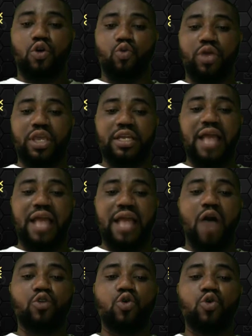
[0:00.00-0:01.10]
We
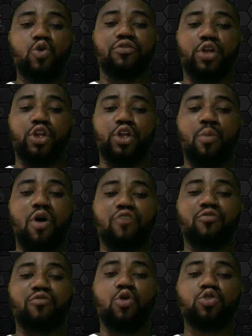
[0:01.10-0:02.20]
now look for the number
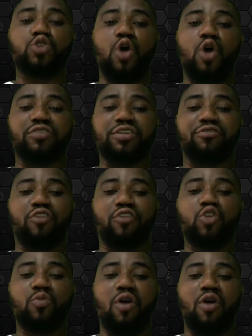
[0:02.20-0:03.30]
of moles of the
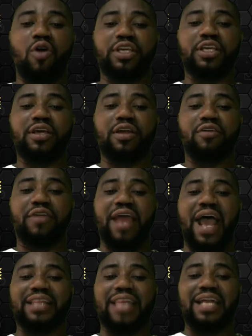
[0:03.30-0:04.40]
volume of the
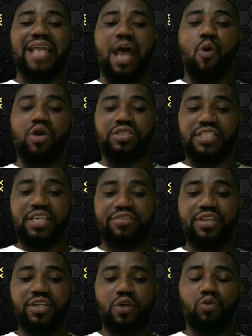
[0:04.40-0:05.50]
reactant that was
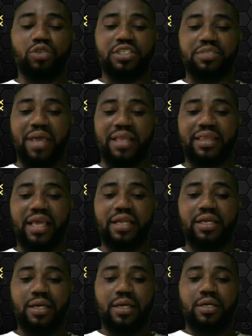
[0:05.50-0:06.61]
given, which is methane,
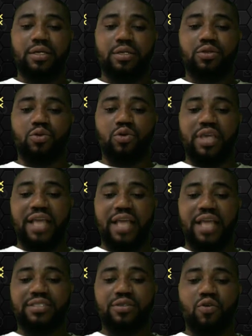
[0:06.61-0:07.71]
to
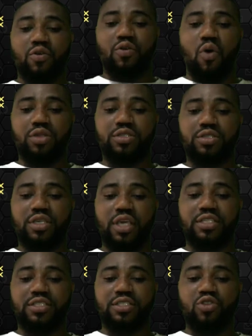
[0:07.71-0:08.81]
get what?
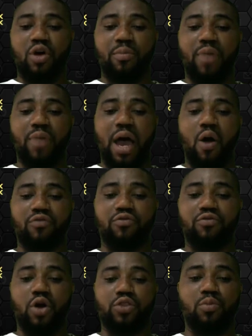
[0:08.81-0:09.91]
Its number of
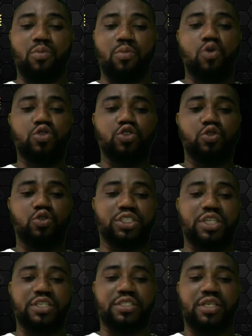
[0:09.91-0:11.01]
what? Moles,
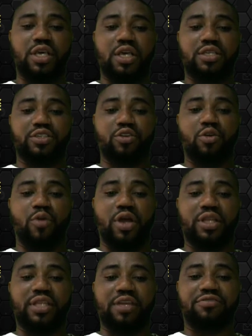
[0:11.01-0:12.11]
which is
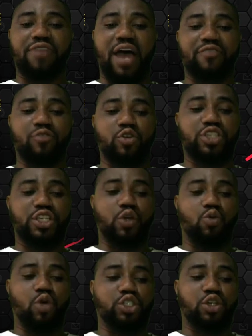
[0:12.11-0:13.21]
0.35. Using the
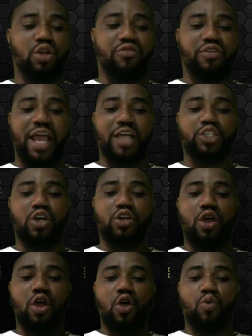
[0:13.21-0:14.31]
equation of reaction,
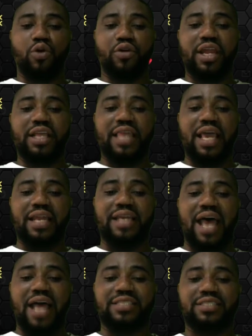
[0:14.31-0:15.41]
we related
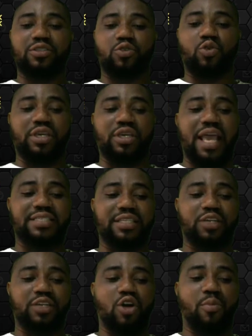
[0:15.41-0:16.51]
that to get
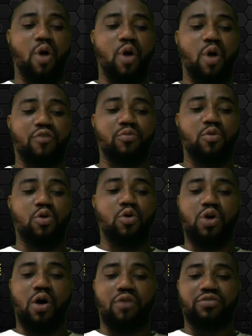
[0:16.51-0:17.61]
the number of
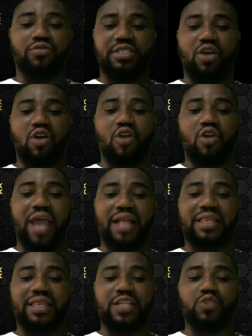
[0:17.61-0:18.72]
moles of the second
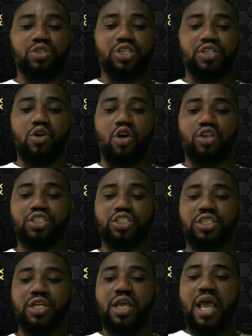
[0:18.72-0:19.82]
reactant, which is
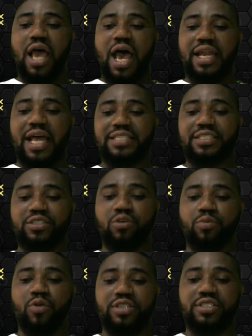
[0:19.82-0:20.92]
oxygen, and that is
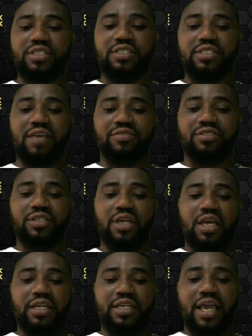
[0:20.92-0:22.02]
0.67.
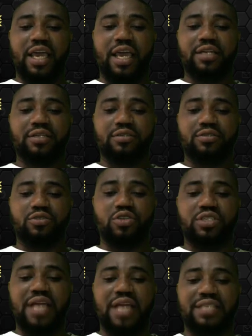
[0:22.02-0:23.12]
Then
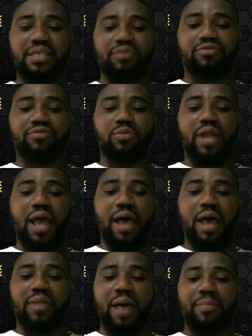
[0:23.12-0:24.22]
using that same formula,
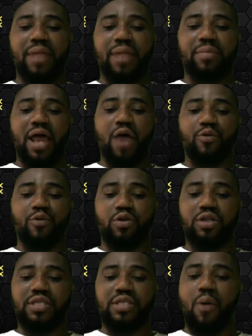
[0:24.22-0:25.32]
blah blah blah, we
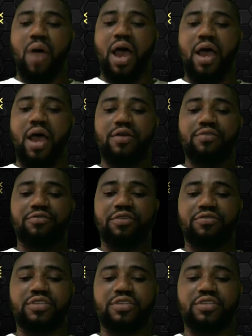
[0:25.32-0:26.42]
got our
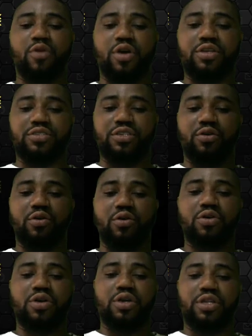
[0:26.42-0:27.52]
15.0
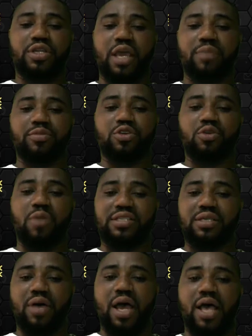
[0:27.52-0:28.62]
dmq
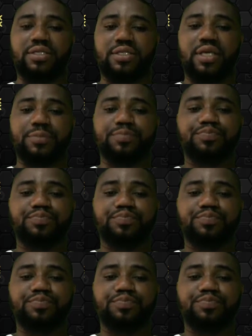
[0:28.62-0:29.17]
as our answer.